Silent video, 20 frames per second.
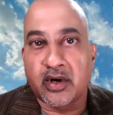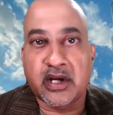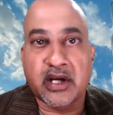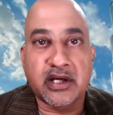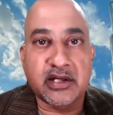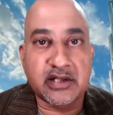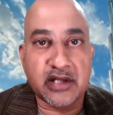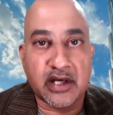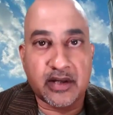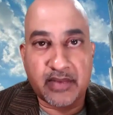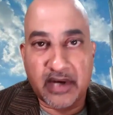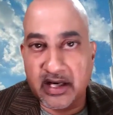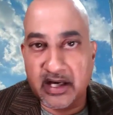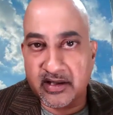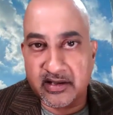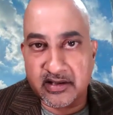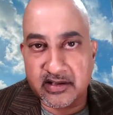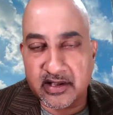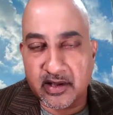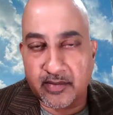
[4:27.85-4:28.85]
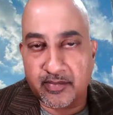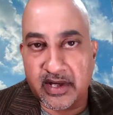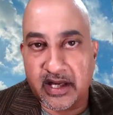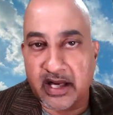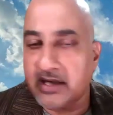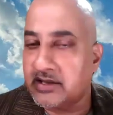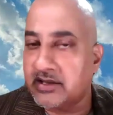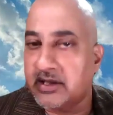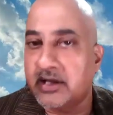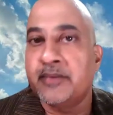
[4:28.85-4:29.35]
okay, is a malicious
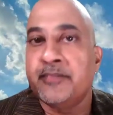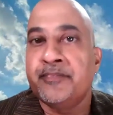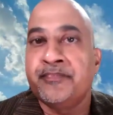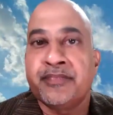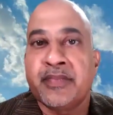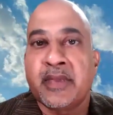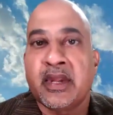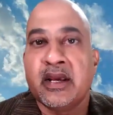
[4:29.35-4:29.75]
application,